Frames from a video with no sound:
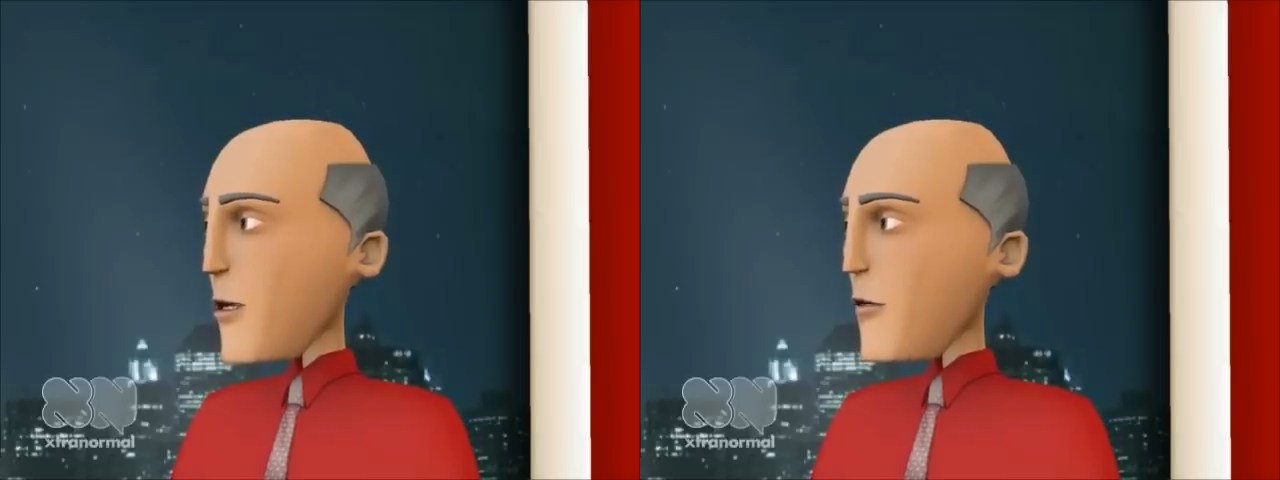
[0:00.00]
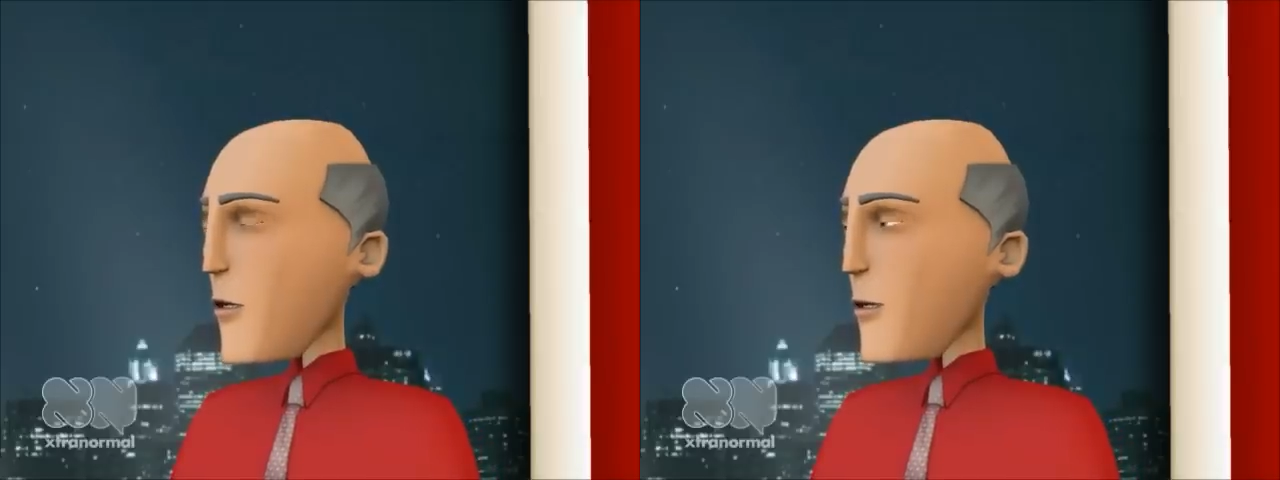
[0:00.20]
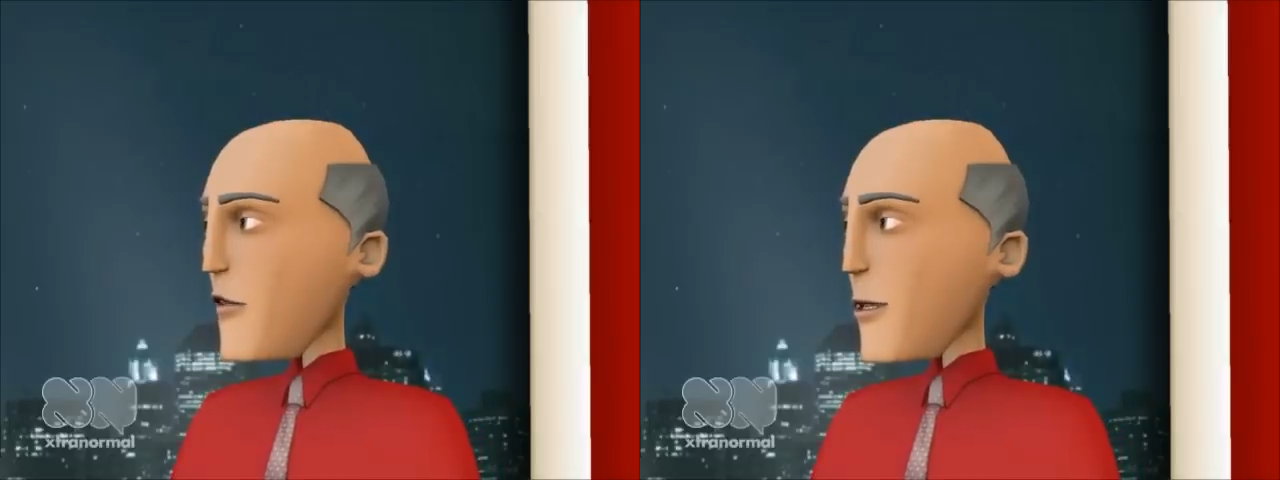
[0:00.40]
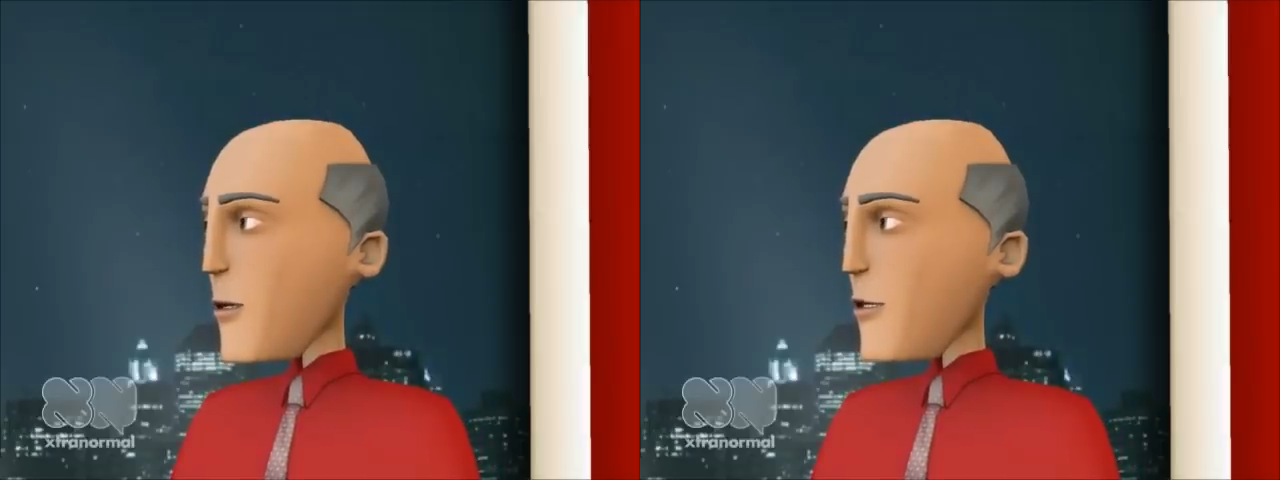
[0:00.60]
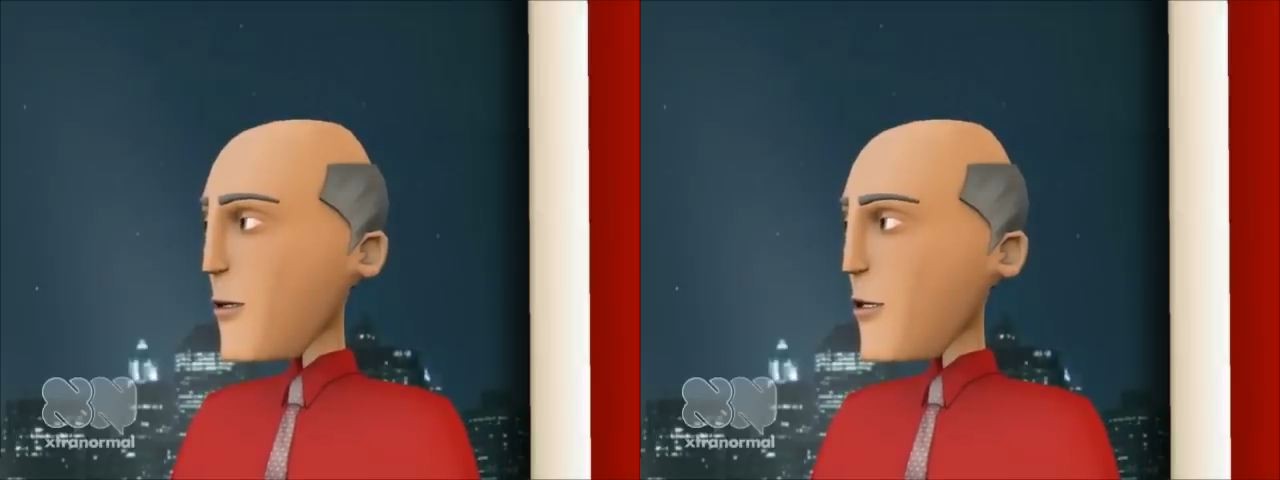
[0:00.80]
their
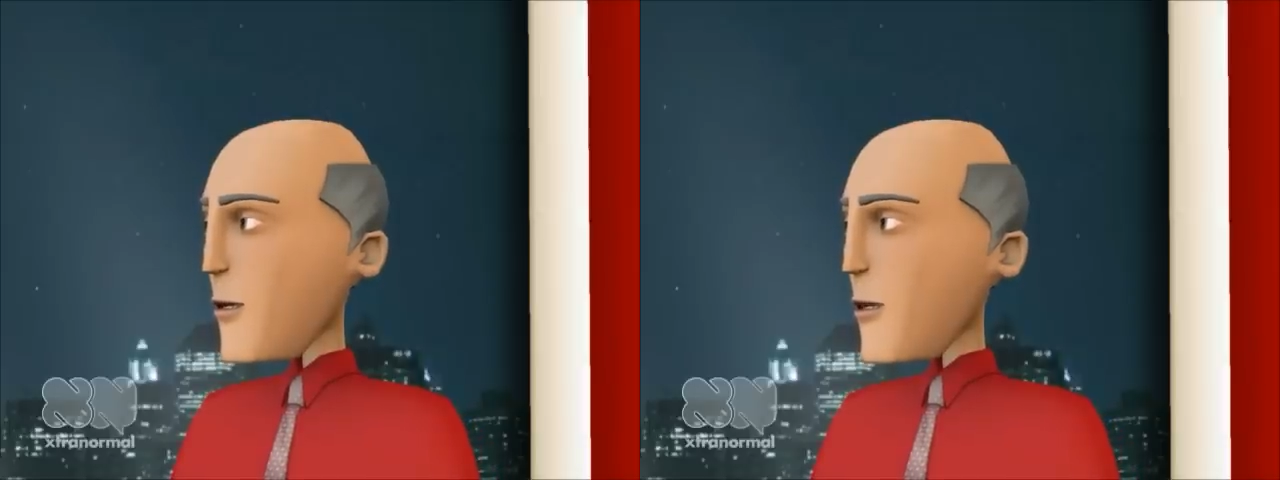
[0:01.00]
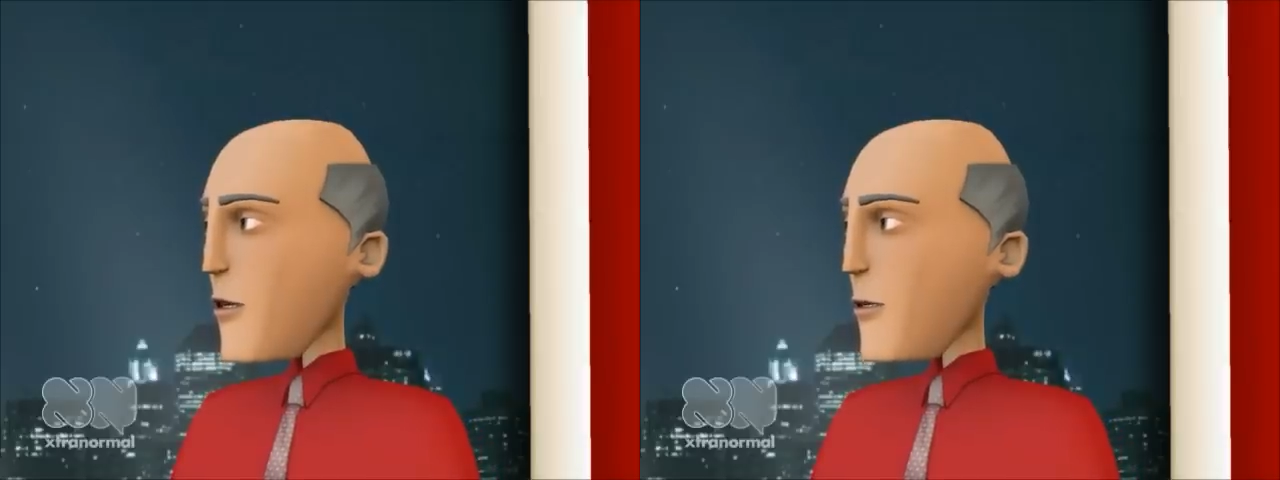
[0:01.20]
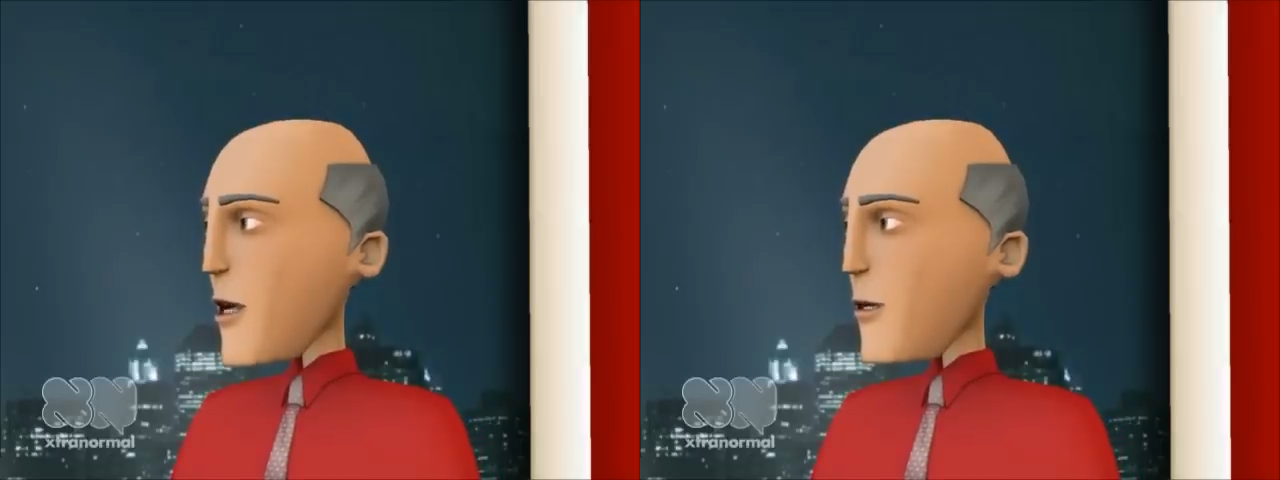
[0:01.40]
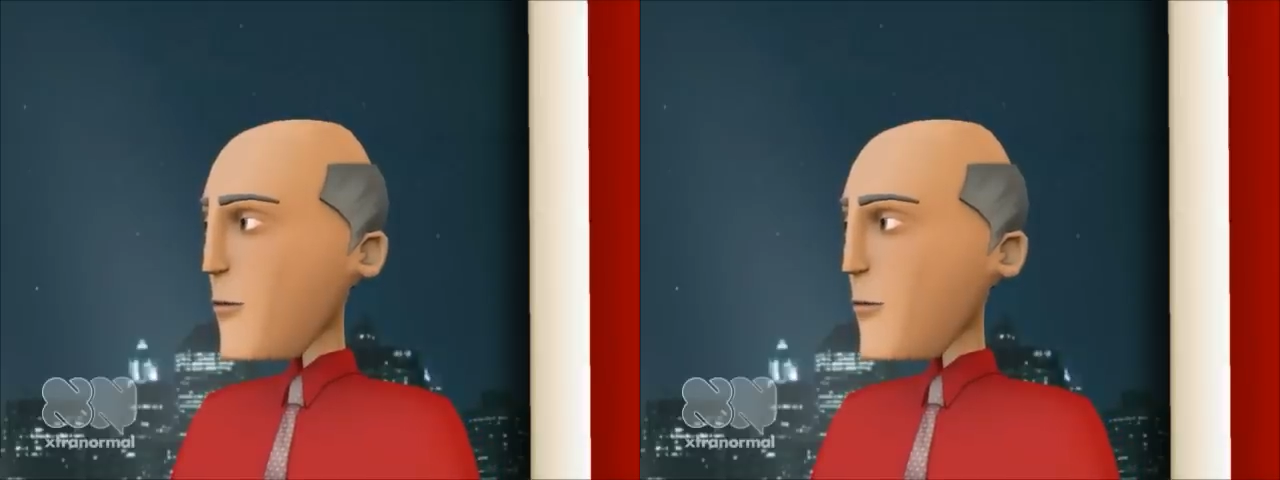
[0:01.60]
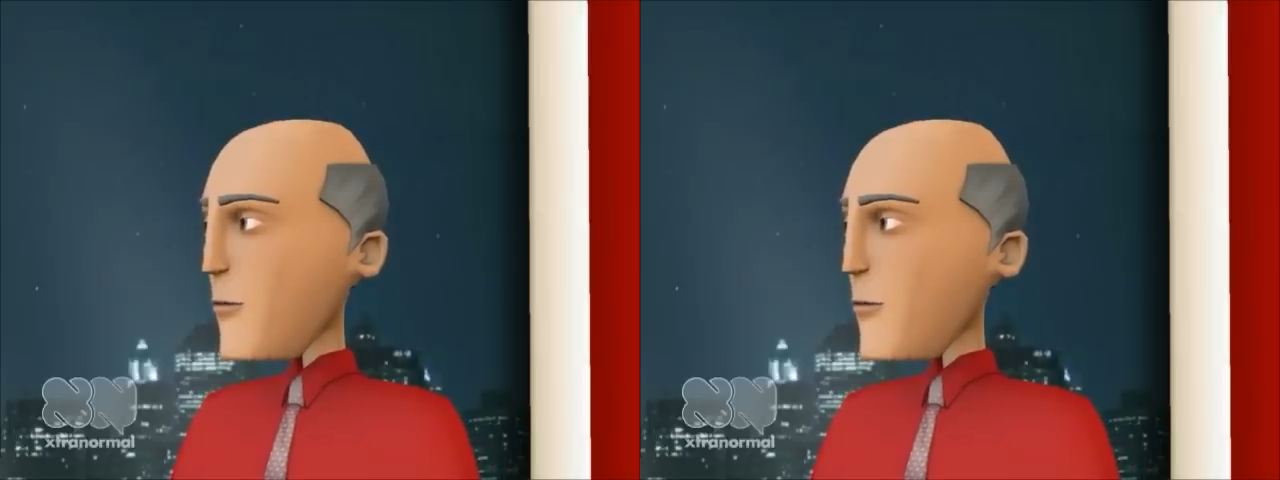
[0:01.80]
free-flowing liquid state.